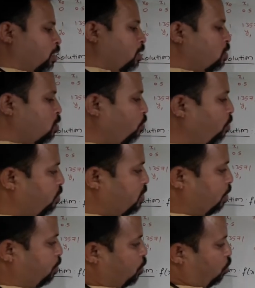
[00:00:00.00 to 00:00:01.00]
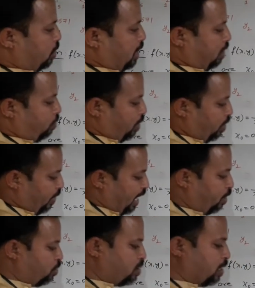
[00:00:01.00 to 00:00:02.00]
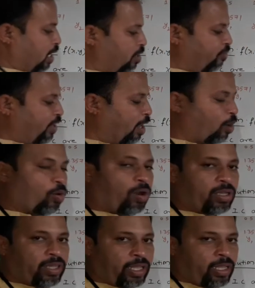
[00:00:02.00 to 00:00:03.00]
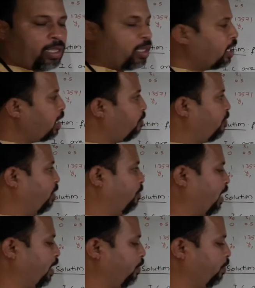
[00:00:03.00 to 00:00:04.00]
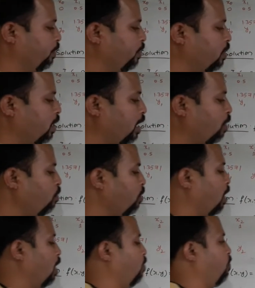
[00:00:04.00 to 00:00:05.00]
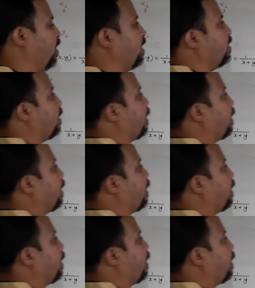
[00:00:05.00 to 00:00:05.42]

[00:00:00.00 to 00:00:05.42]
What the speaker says: So we will substitute that values and we have got the k1 value. Now I will find the